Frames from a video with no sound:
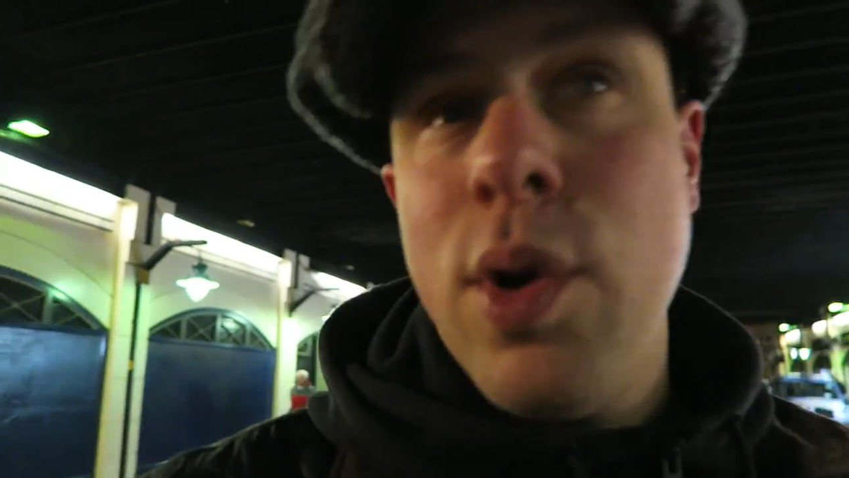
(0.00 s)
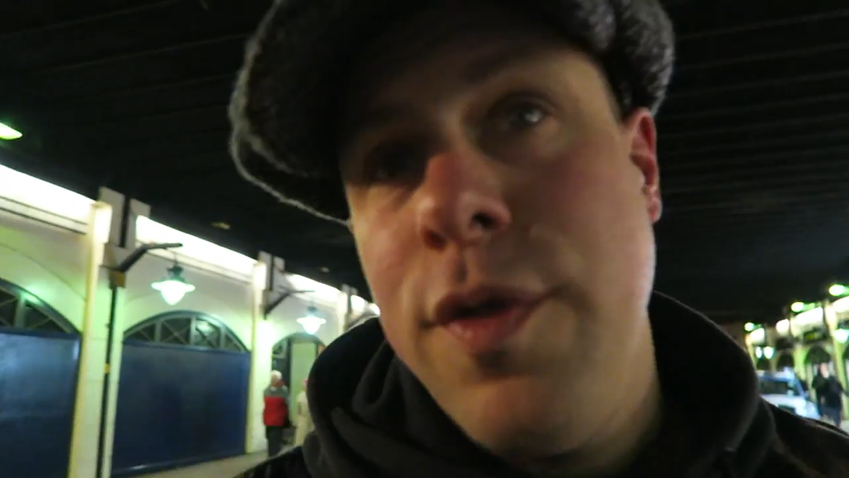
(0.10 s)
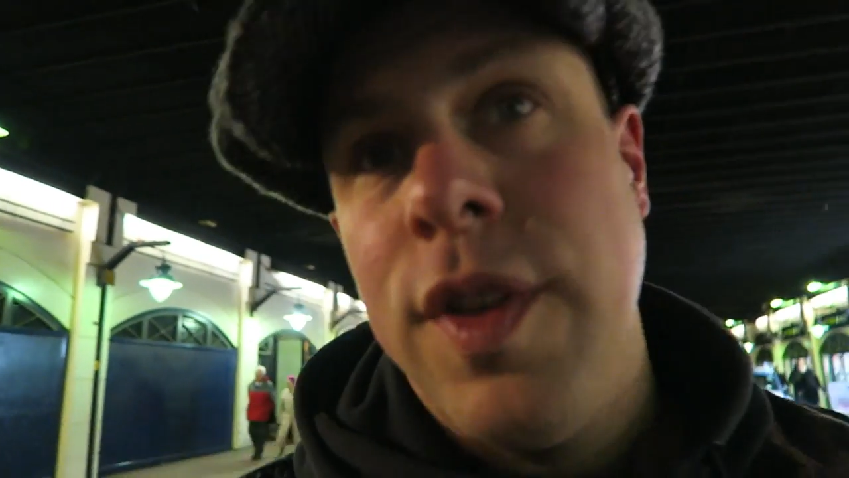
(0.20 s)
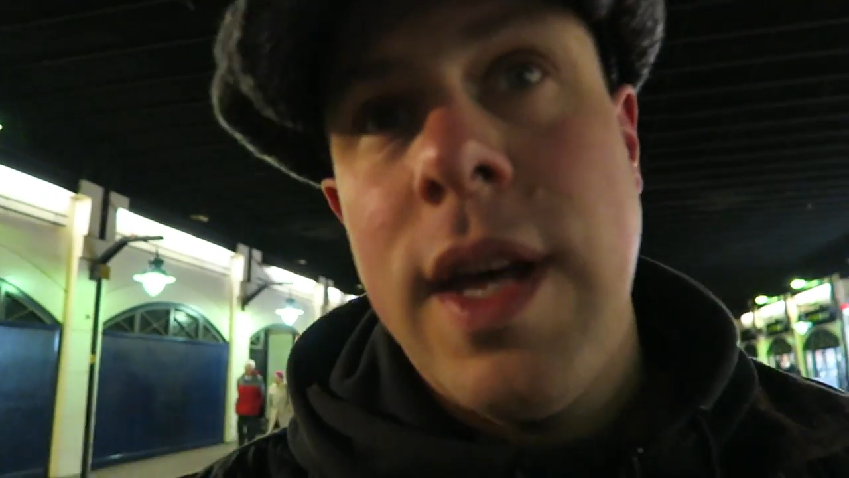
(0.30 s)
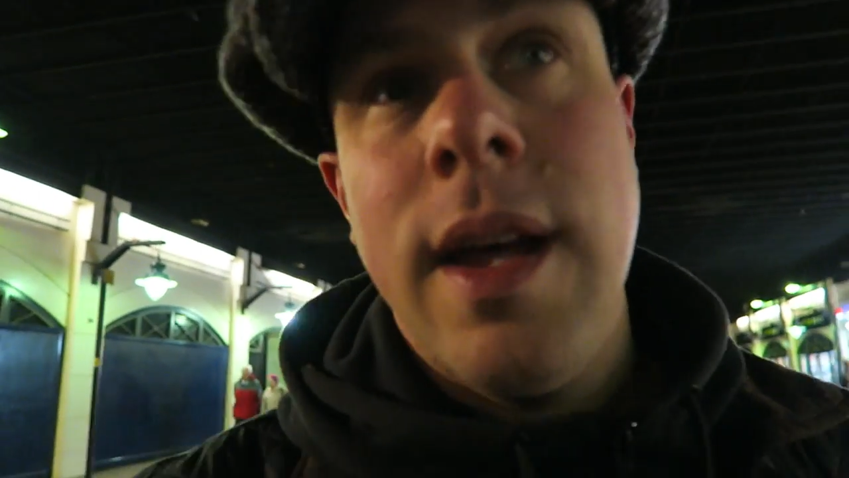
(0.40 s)

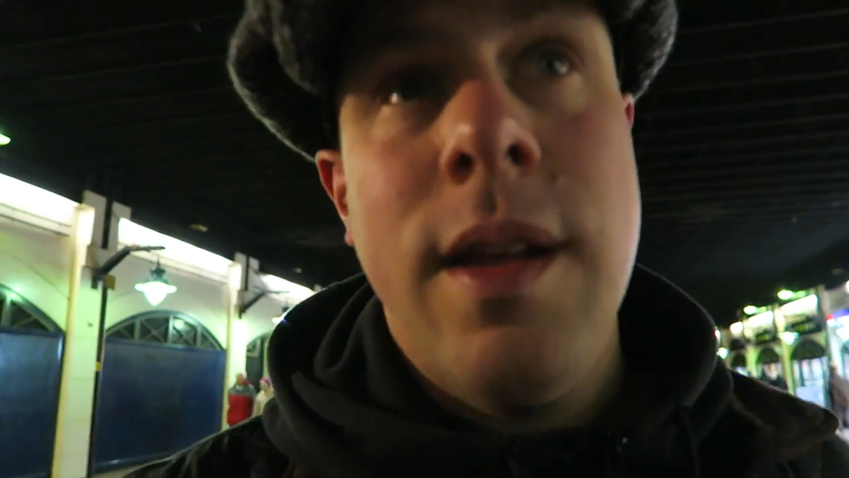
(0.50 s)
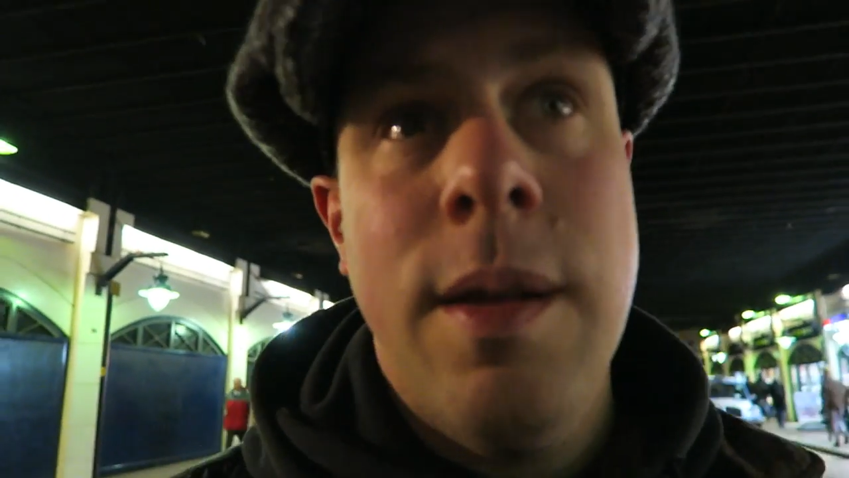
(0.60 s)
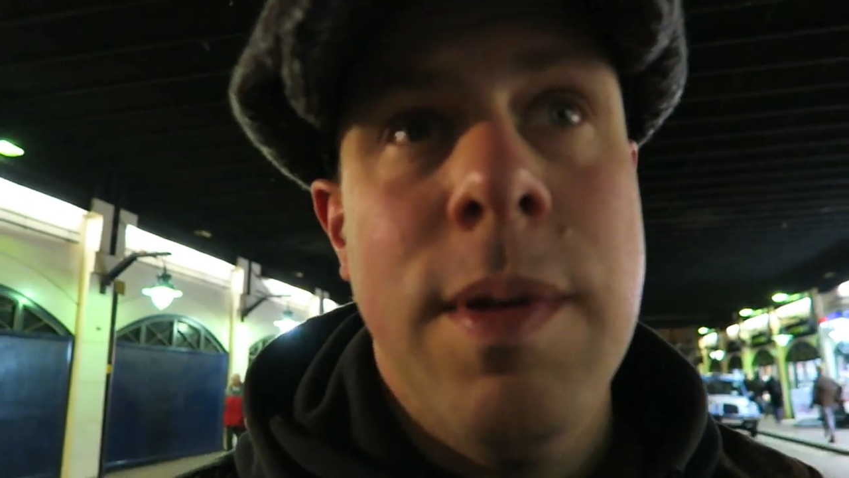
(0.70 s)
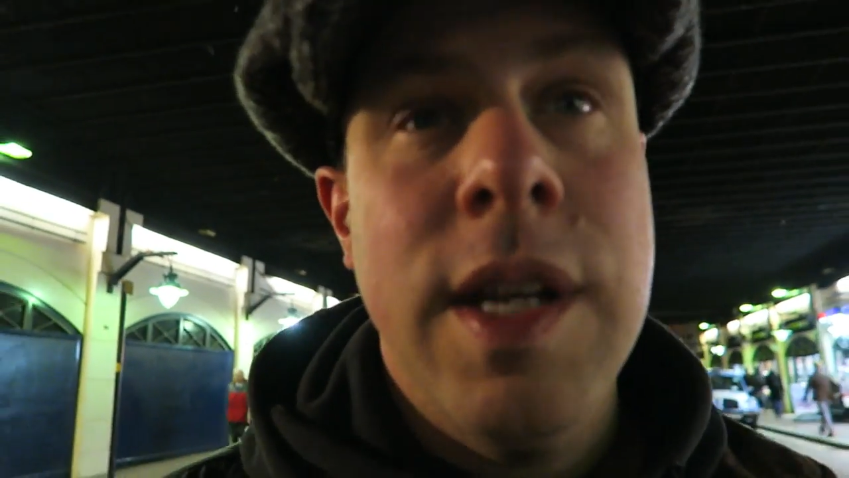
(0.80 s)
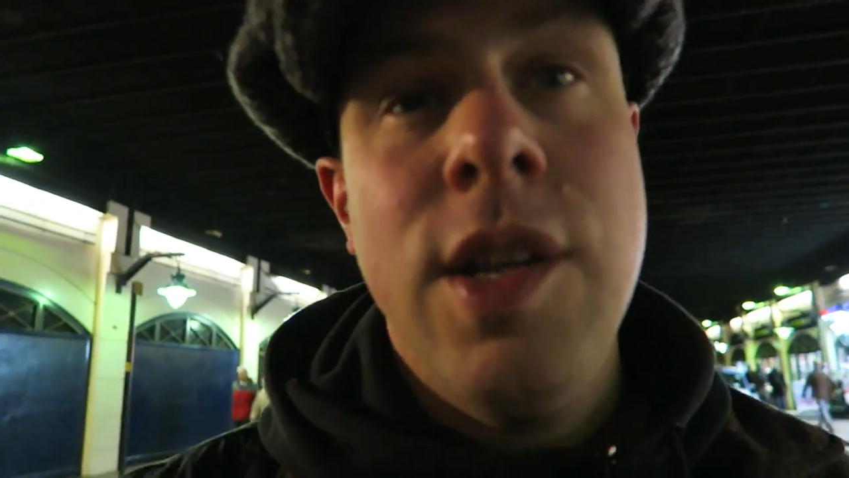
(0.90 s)
proof of
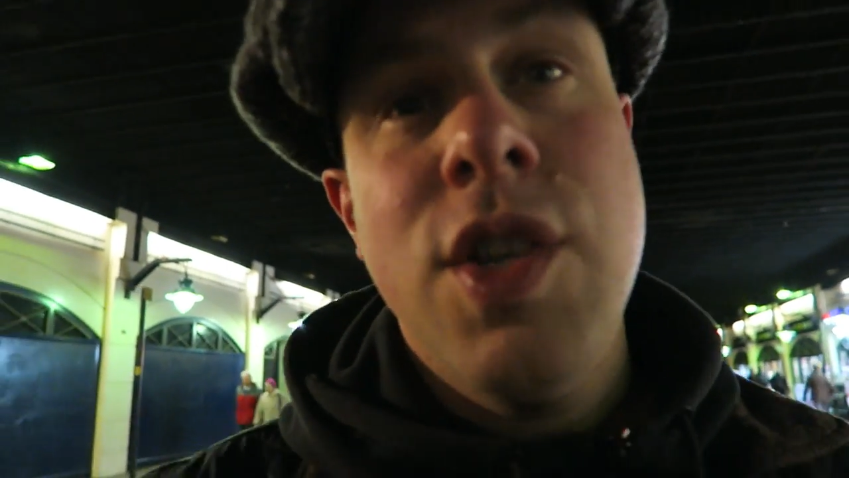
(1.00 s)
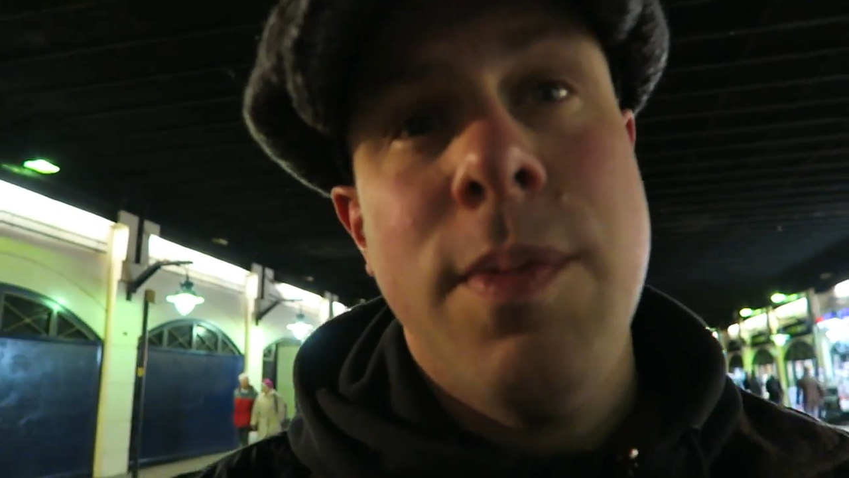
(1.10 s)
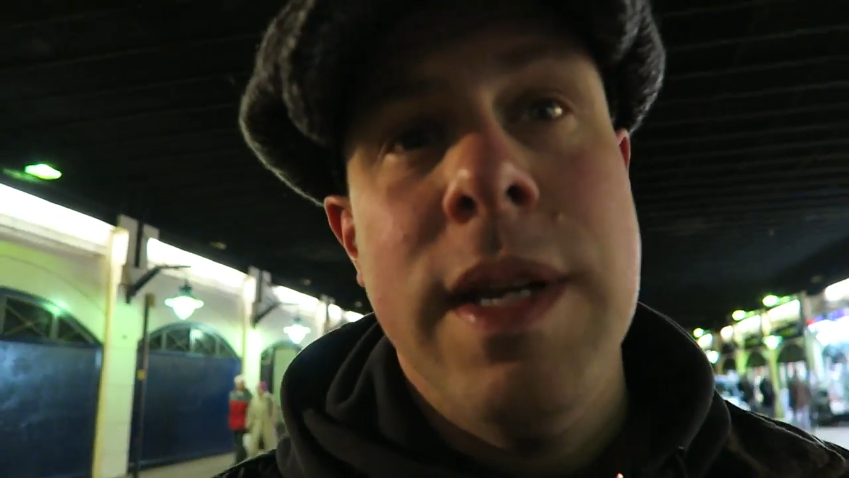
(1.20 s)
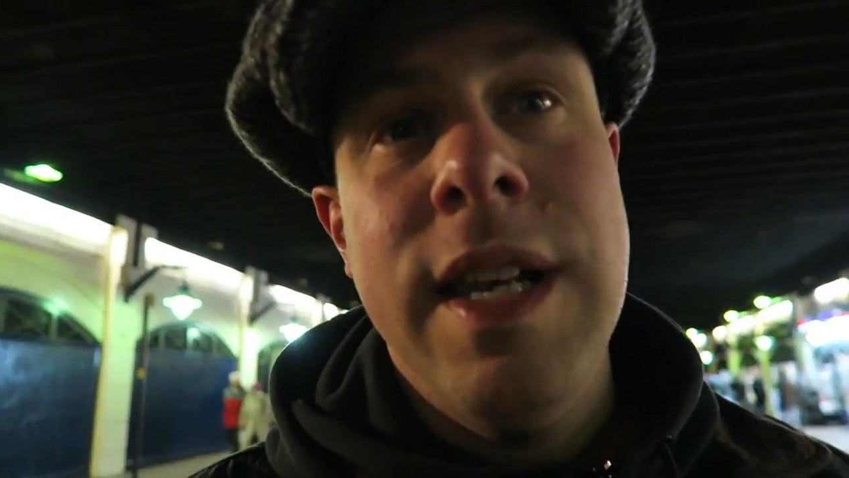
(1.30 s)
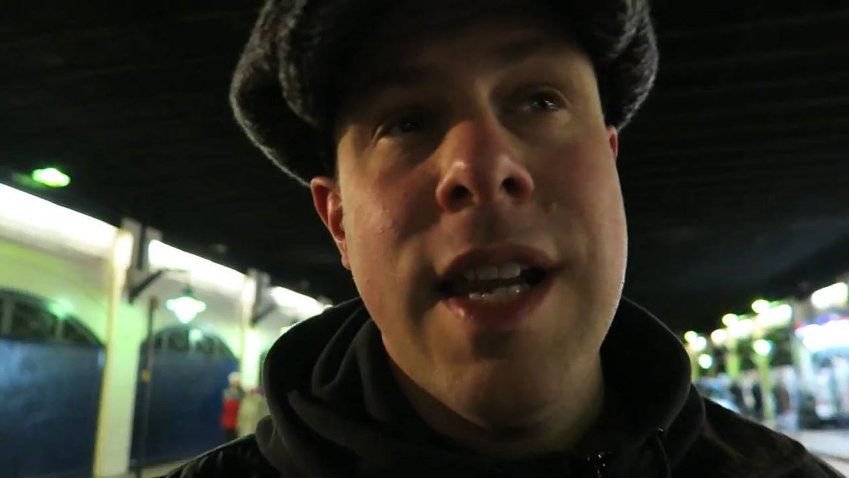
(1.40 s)
that. It used
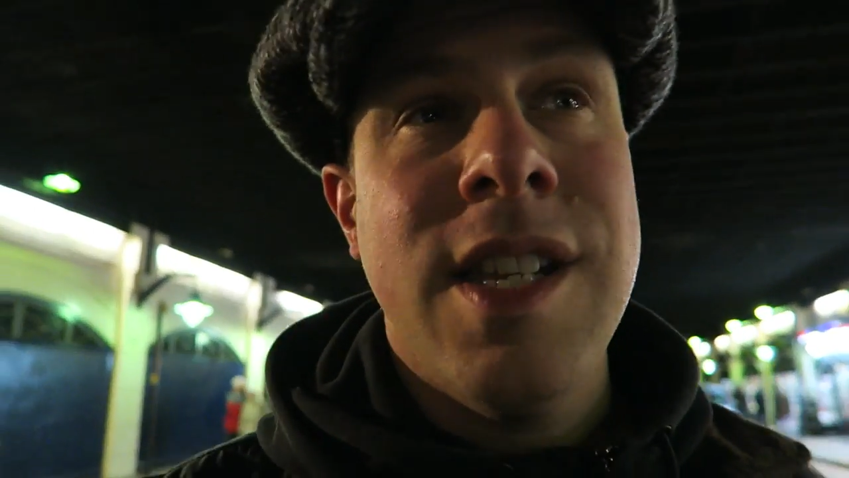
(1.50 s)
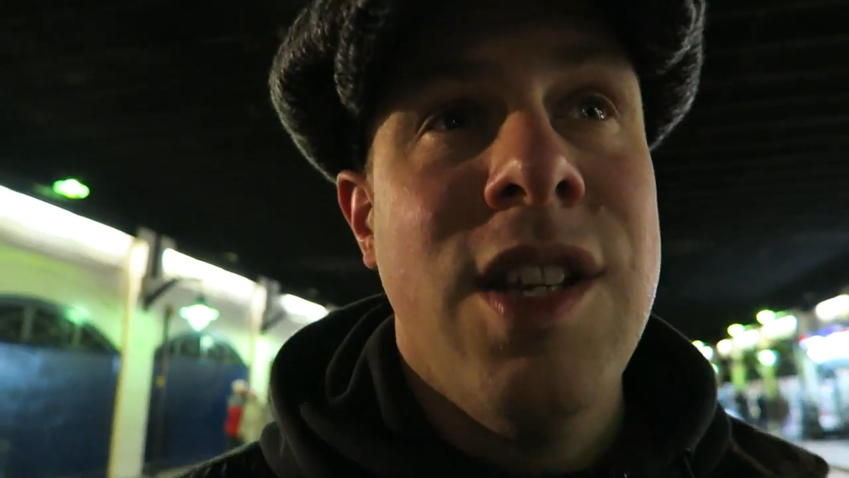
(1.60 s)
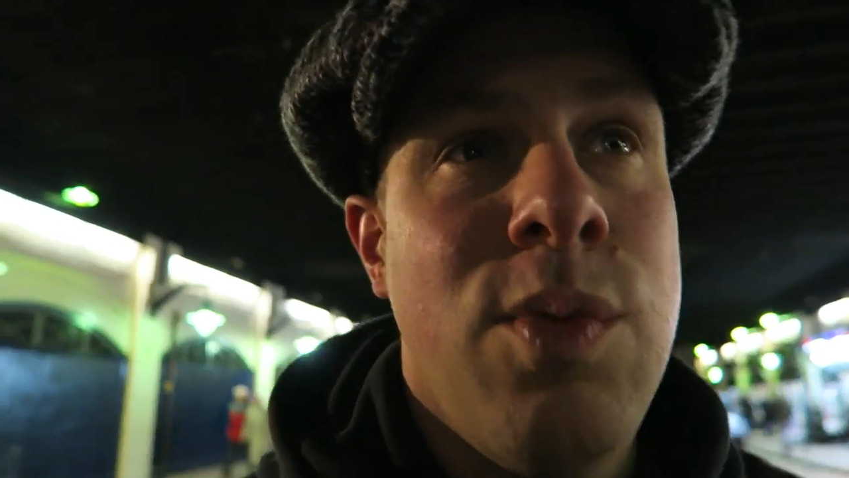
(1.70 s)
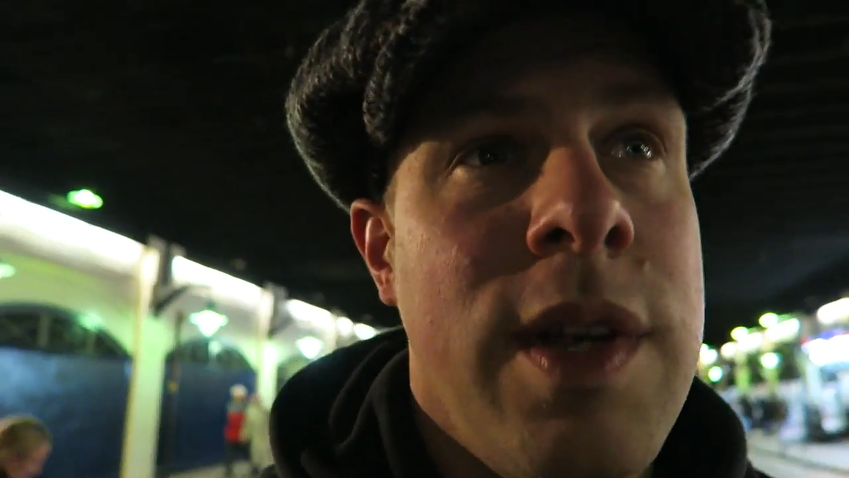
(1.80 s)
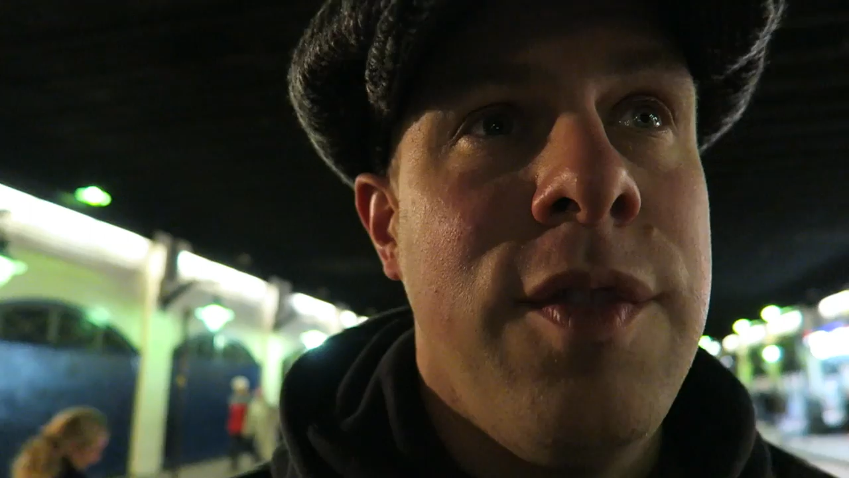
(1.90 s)
to be
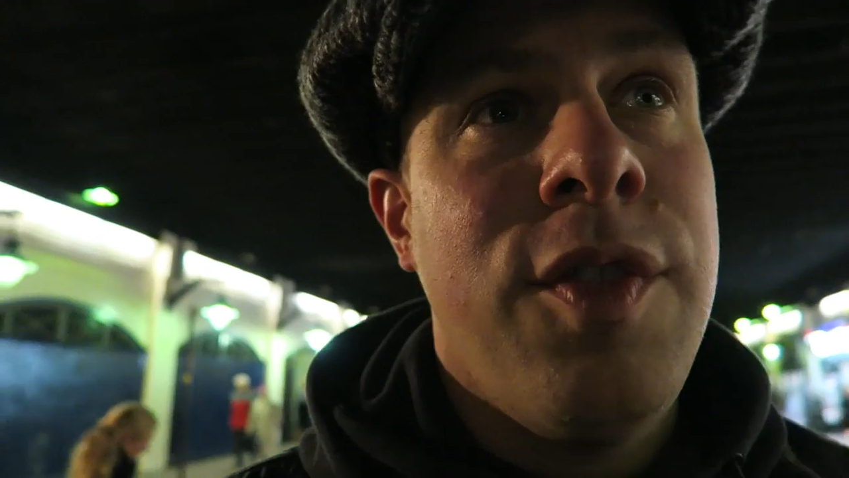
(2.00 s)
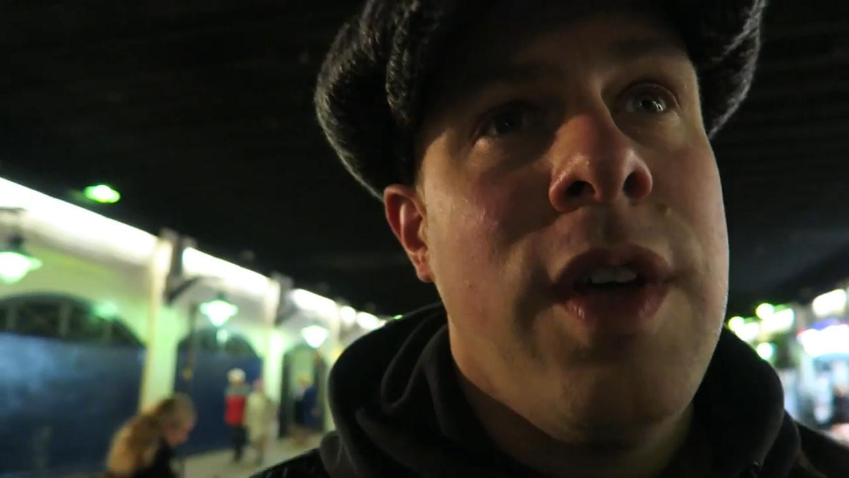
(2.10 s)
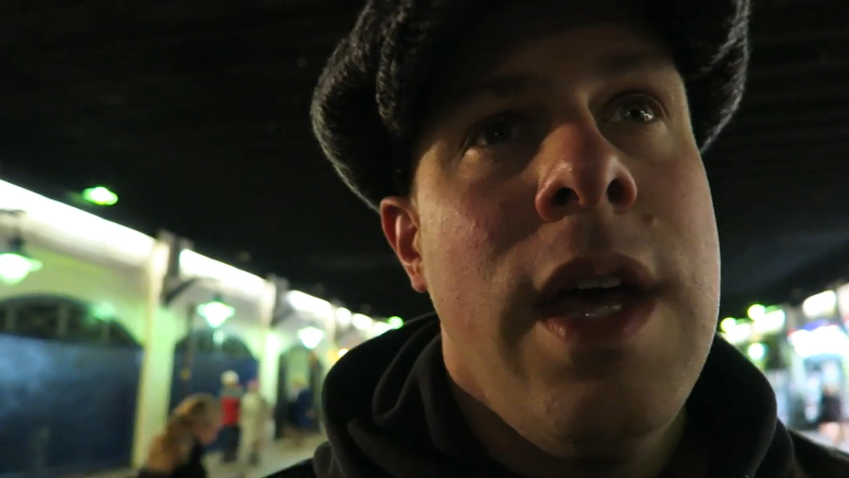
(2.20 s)
littered with